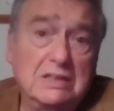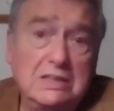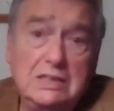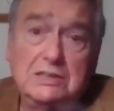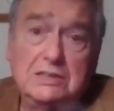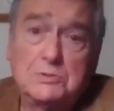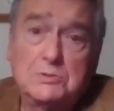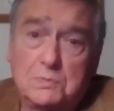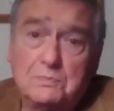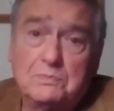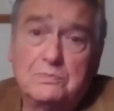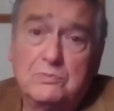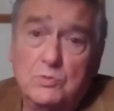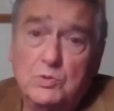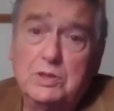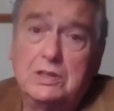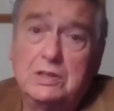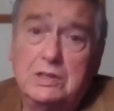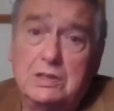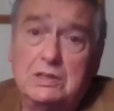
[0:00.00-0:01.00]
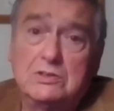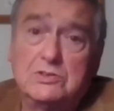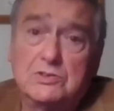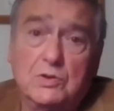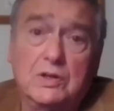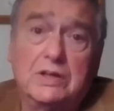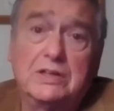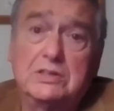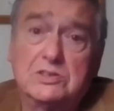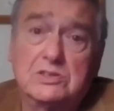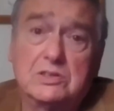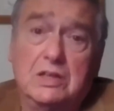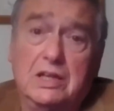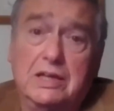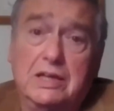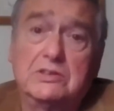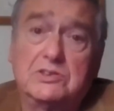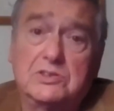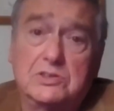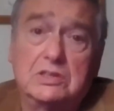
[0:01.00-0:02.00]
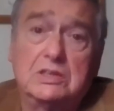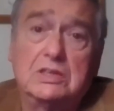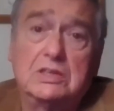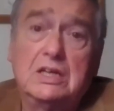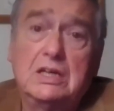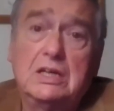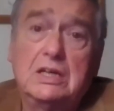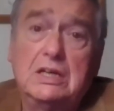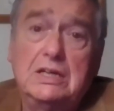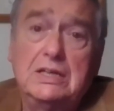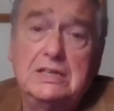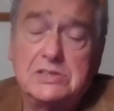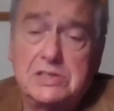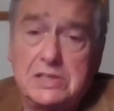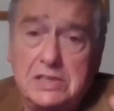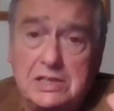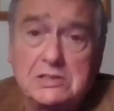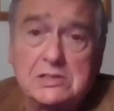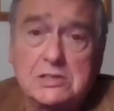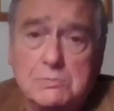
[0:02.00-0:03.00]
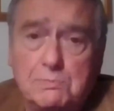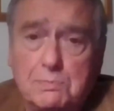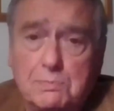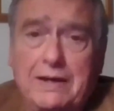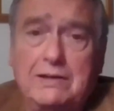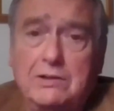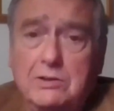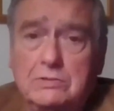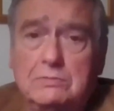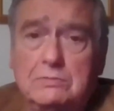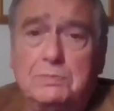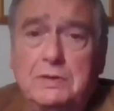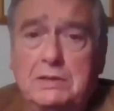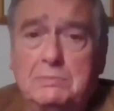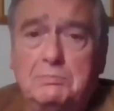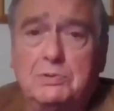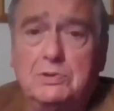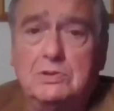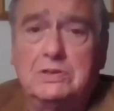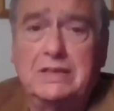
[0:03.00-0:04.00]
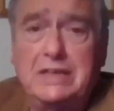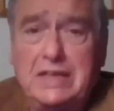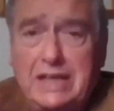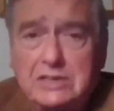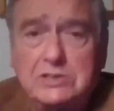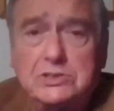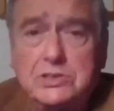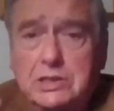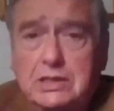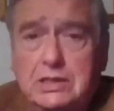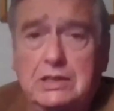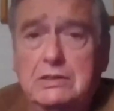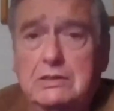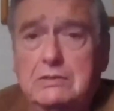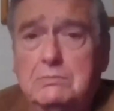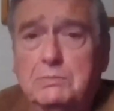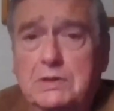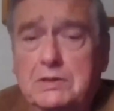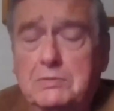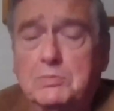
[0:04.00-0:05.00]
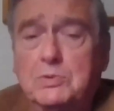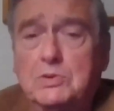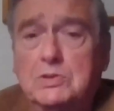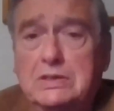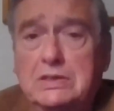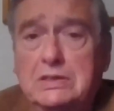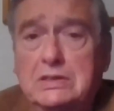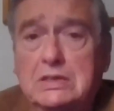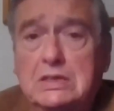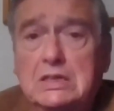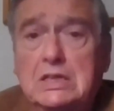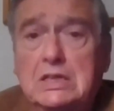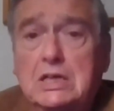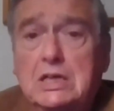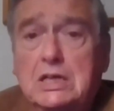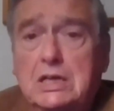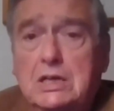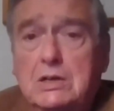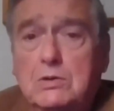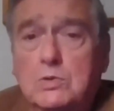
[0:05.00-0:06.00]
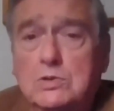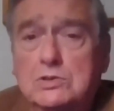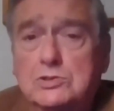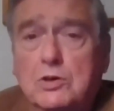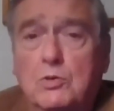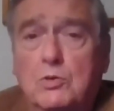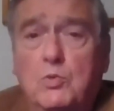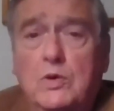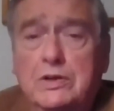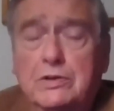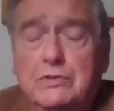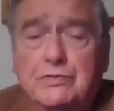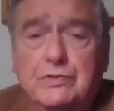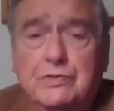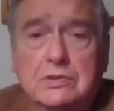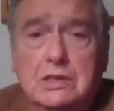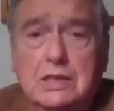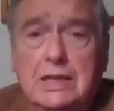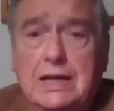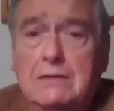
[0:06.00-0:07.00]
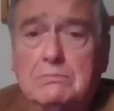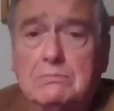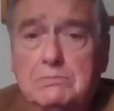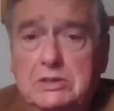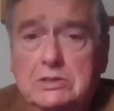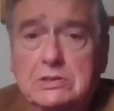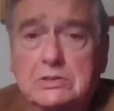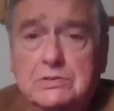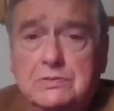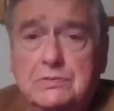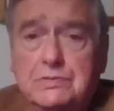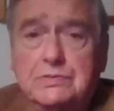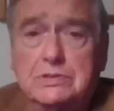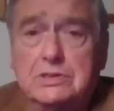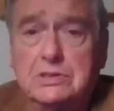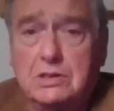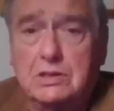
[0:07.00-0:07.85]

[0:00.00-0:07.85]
And that's really his greatest legacy, is he inspired people and educated people and was a wonderful lobbyist for